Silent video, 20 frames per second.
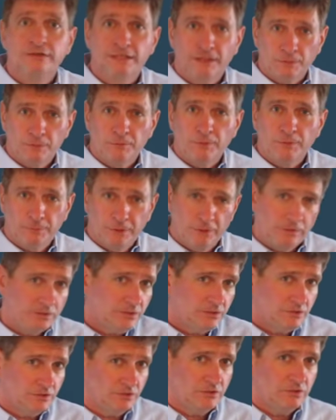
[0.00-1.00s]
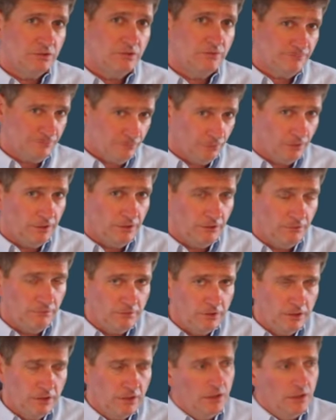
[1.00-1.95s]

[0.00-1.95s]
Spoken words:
that we're proposing to do for you,